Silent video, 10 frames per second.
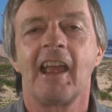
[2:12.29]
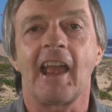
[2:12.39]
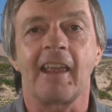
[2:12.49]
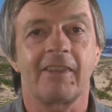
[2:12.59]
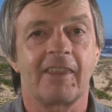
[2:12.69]

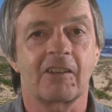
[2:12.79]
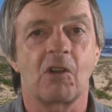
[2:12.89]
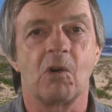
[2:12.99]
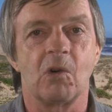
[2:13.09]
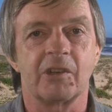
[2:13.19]
at the
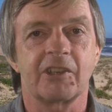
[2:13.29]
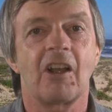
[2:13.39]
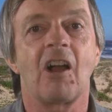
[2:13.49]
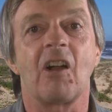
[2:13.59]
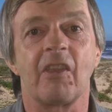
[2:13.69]
court
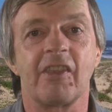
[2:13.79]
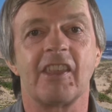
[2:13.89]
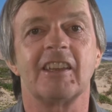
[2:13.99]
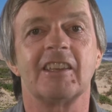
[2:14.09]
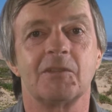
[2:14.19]
on
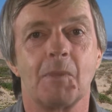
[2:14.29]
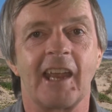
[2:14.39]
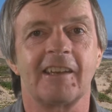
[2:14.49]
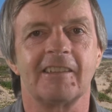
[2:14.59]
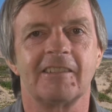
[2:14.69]
these
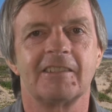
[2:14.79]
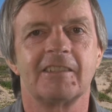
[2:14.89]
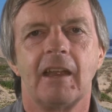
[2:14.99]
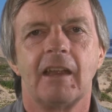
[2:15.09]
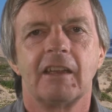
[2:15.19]
matters.